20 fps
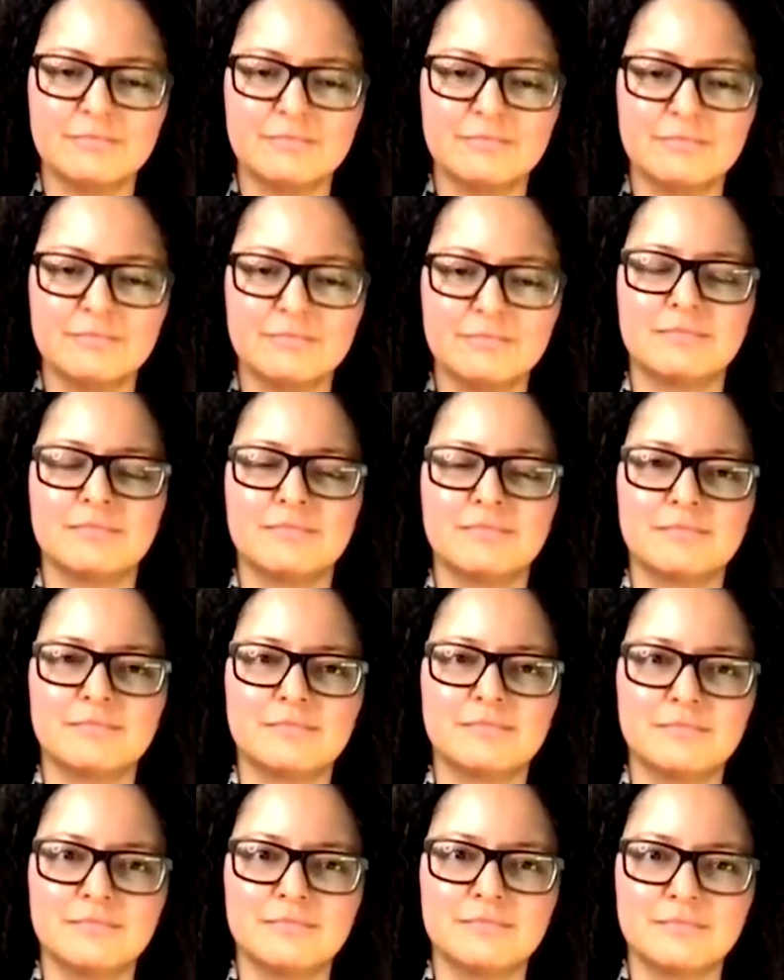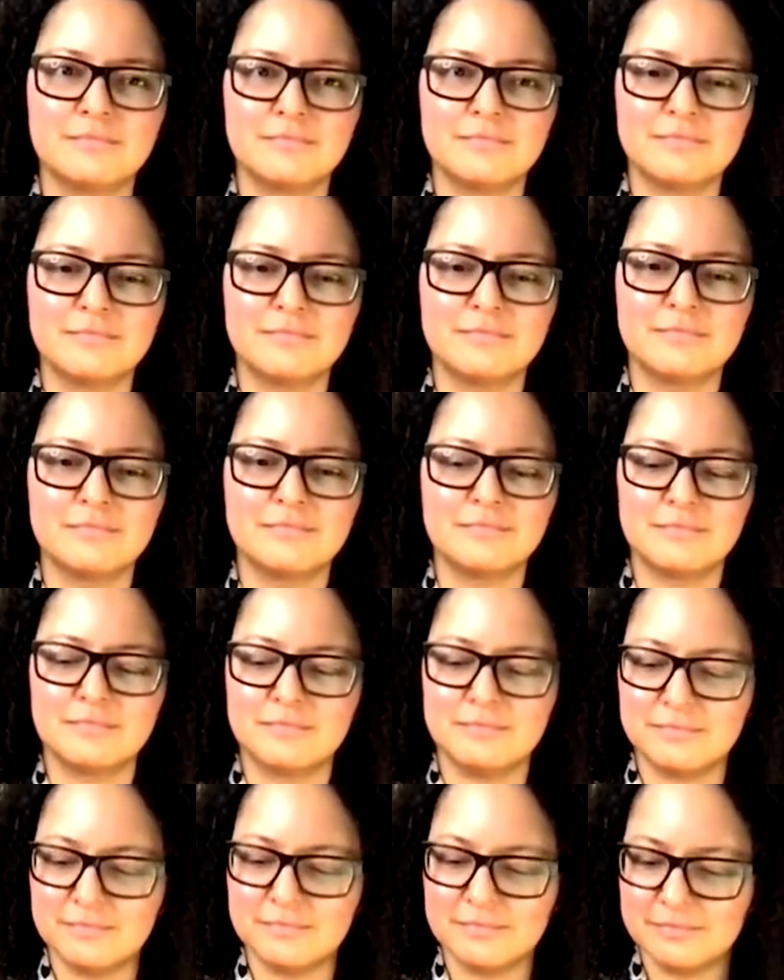
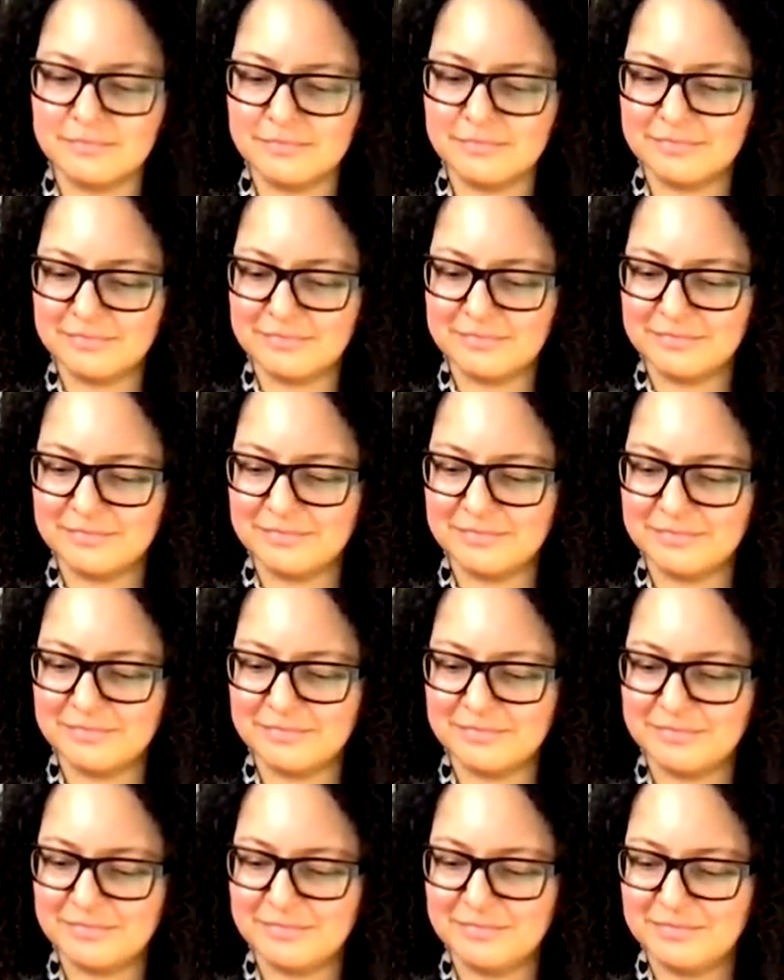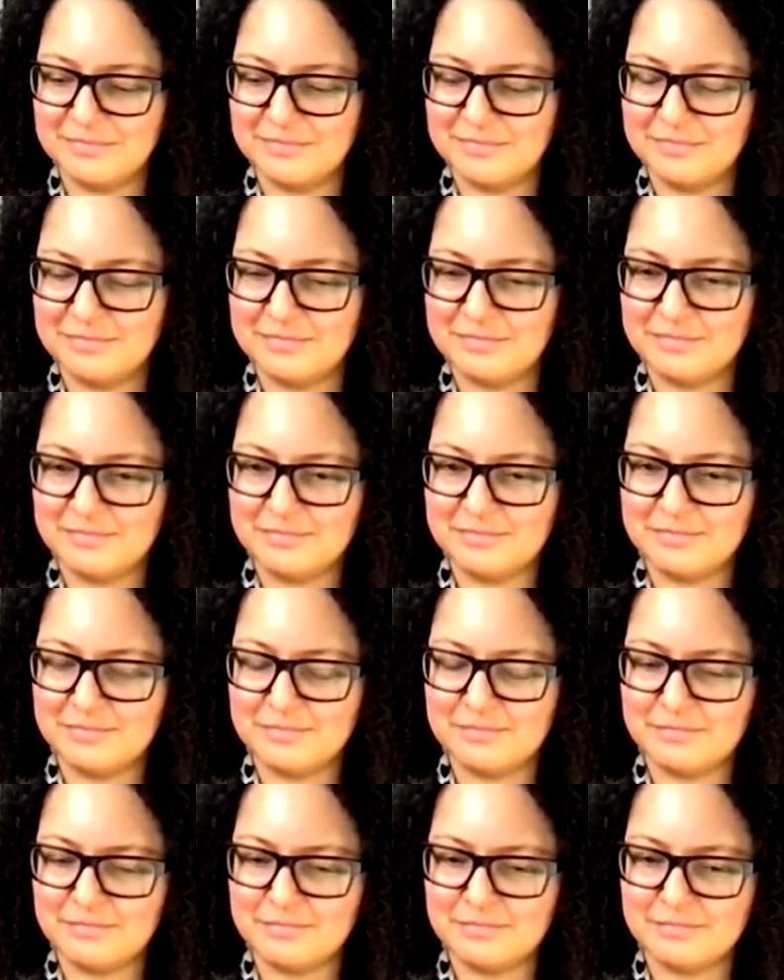
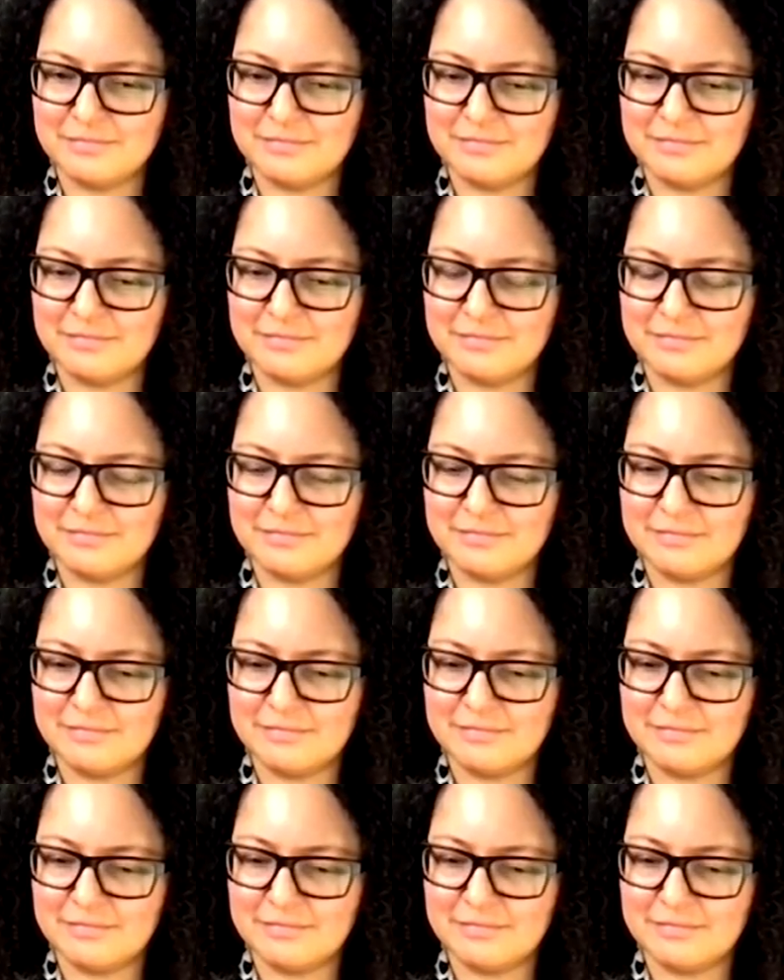The person shown says nothing.